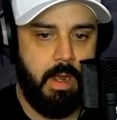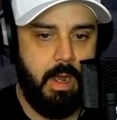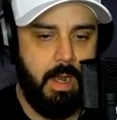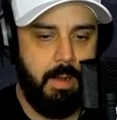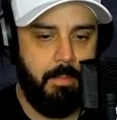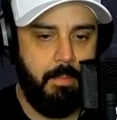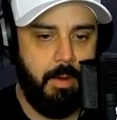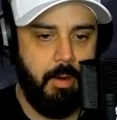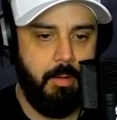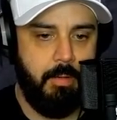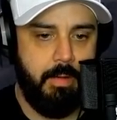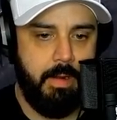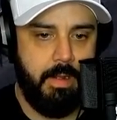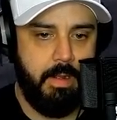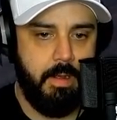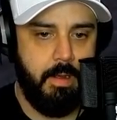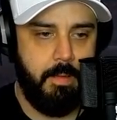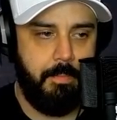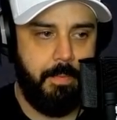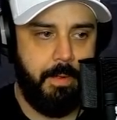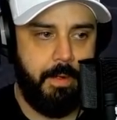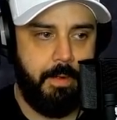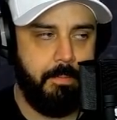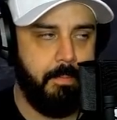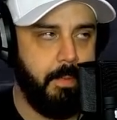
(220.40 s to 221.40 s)
I'm already up
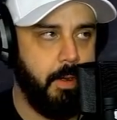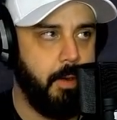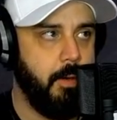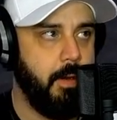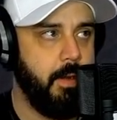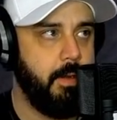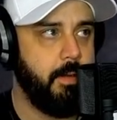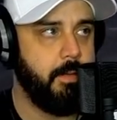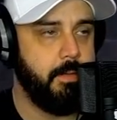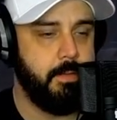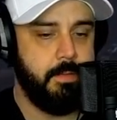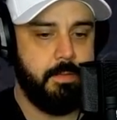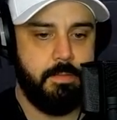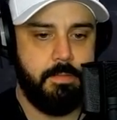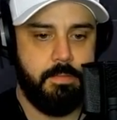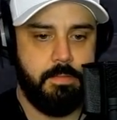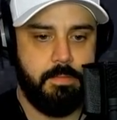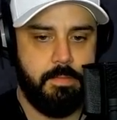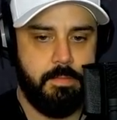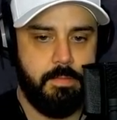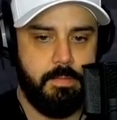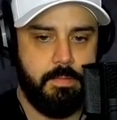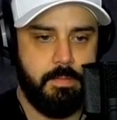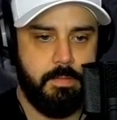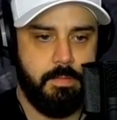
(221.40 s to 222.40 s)
here, boy.
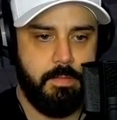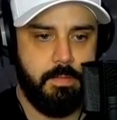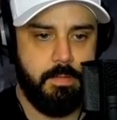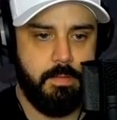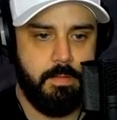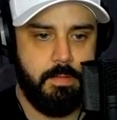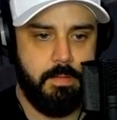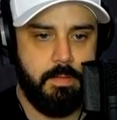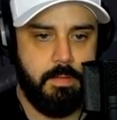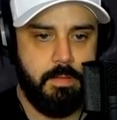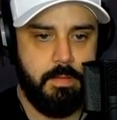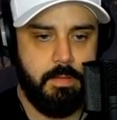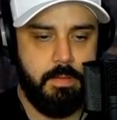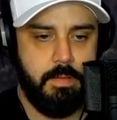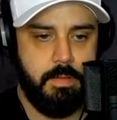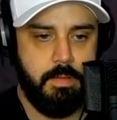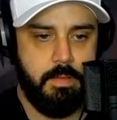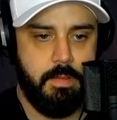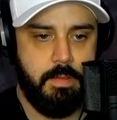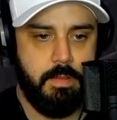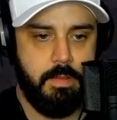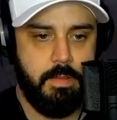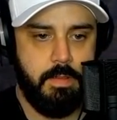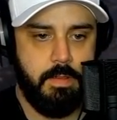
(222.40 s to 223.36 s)
I'm coming up.